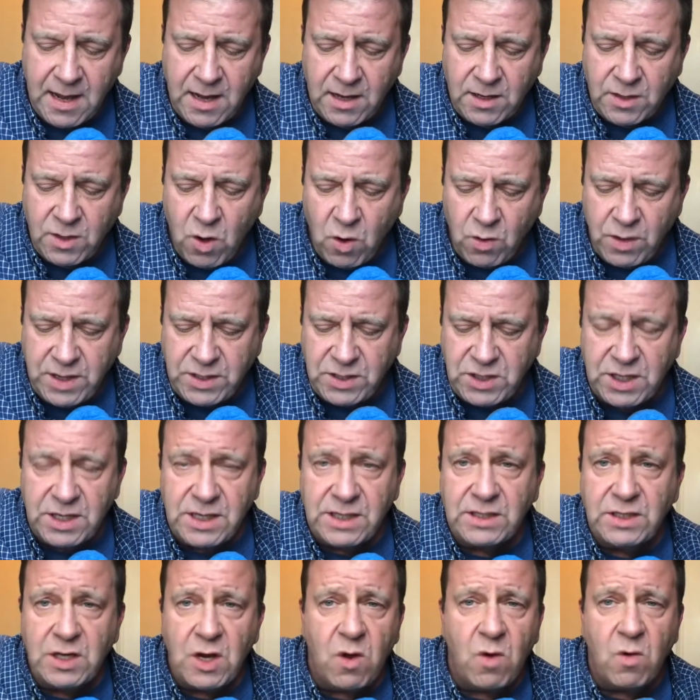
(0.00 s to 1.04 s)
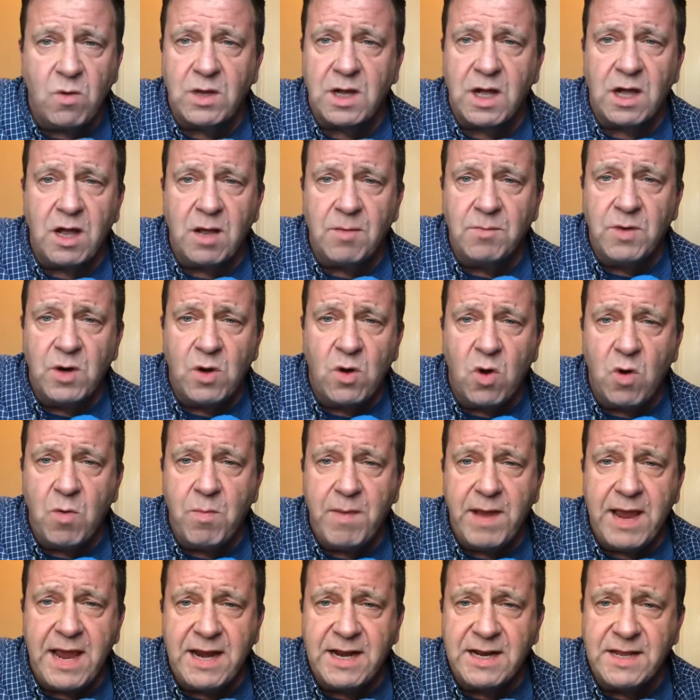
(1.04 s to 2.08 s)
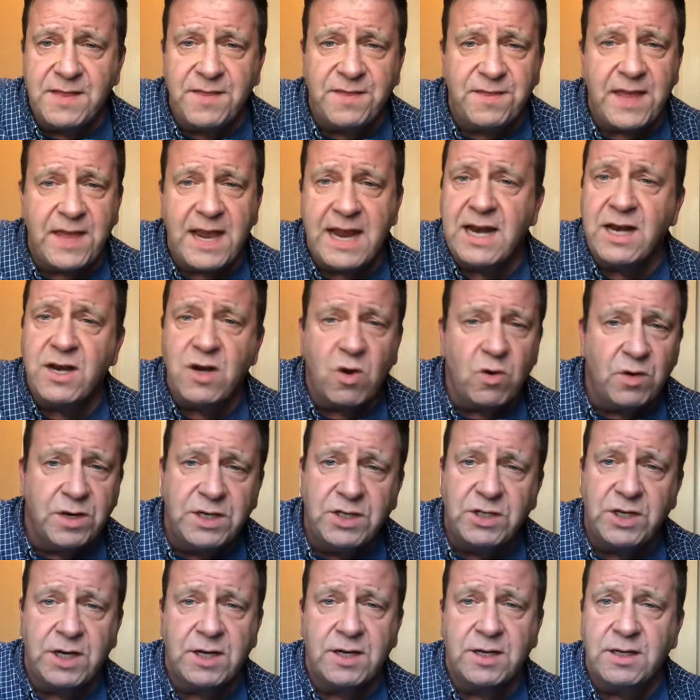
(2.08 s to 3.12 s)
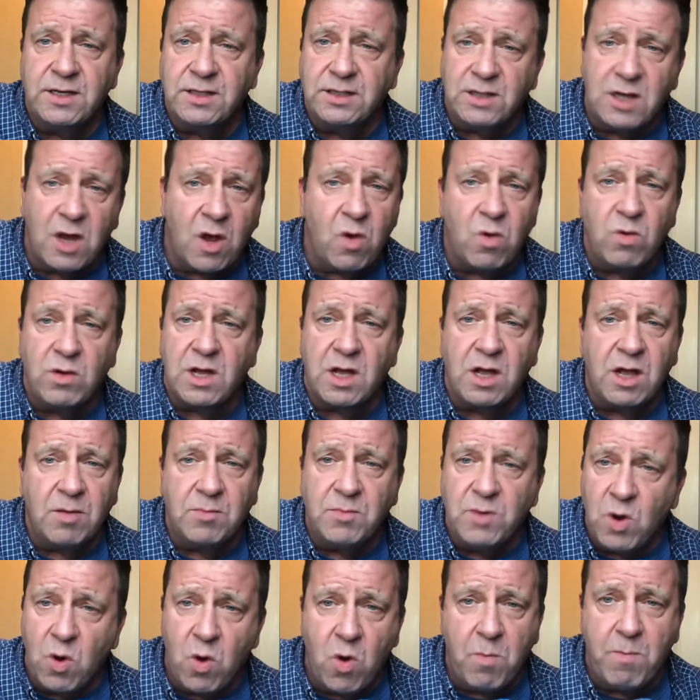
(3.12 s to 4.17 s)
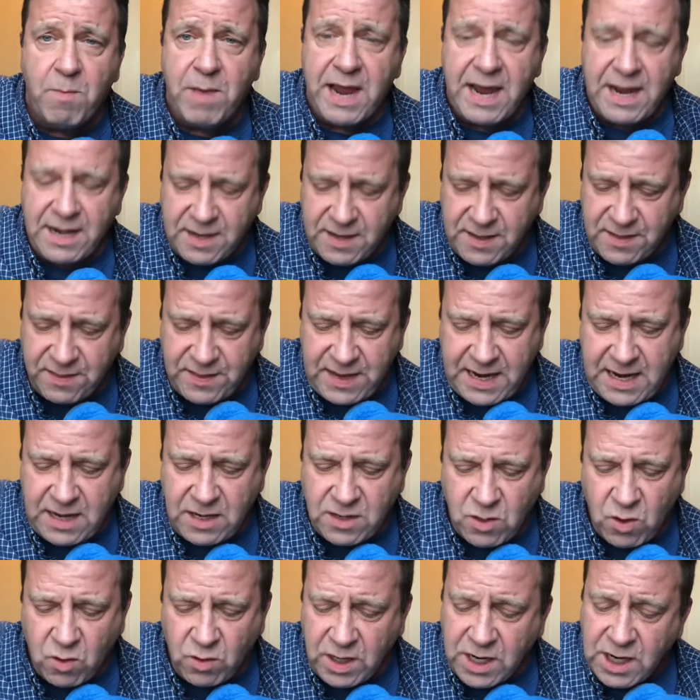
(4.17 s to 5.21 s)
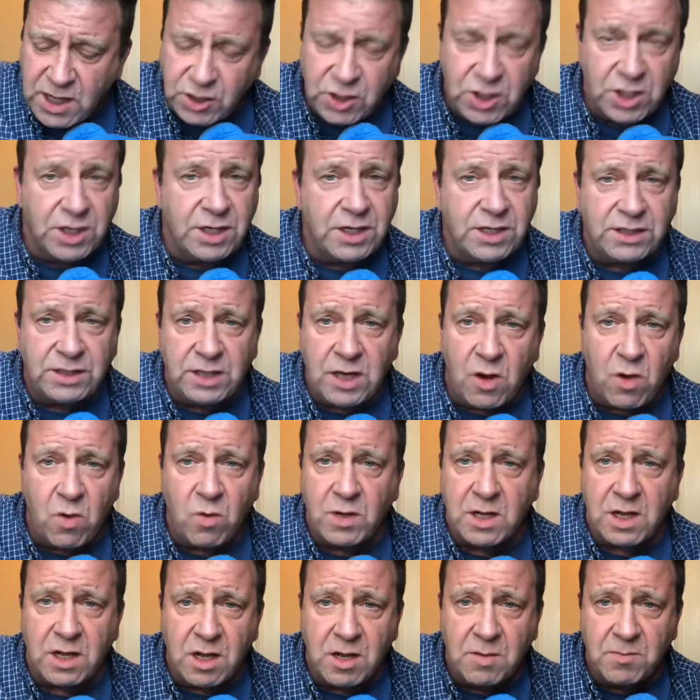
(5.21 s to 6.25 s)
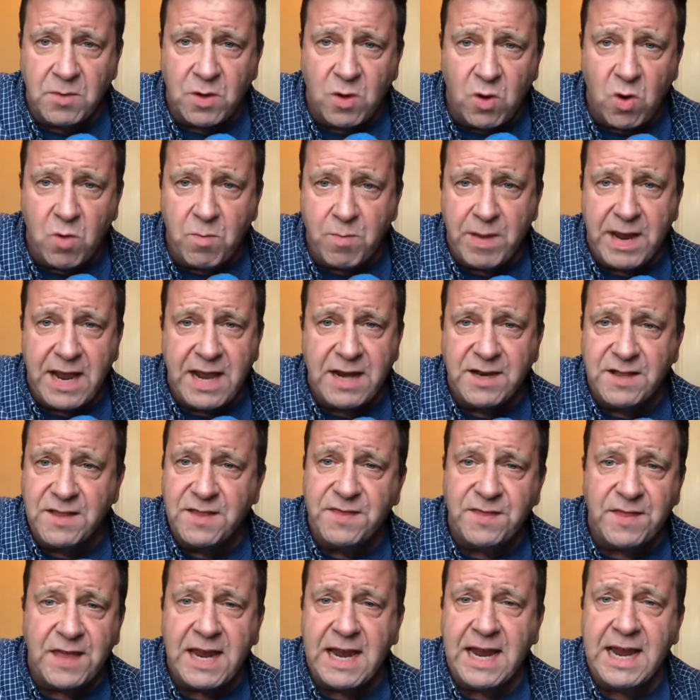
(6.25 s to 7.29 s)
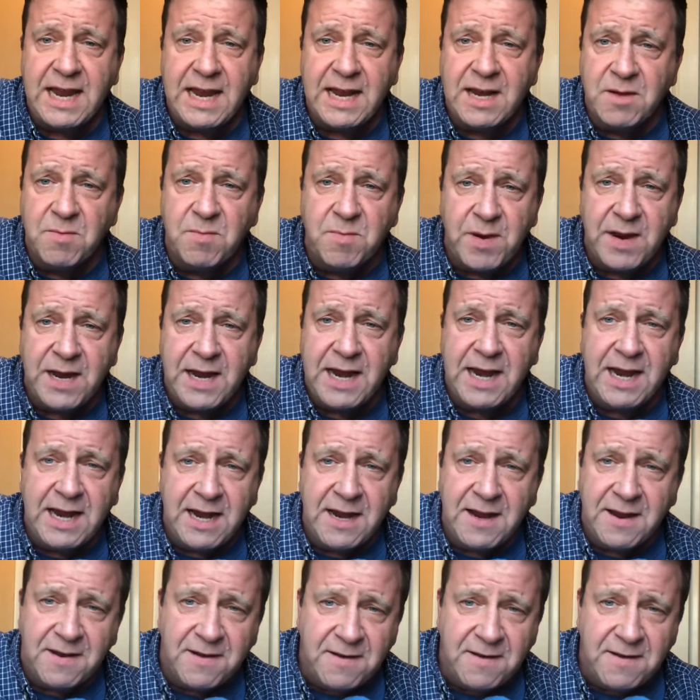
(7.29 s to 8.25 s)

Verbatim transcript: No, they just don't come no better than. No, they just don't come no better than. No, they just don't come no better than a bear.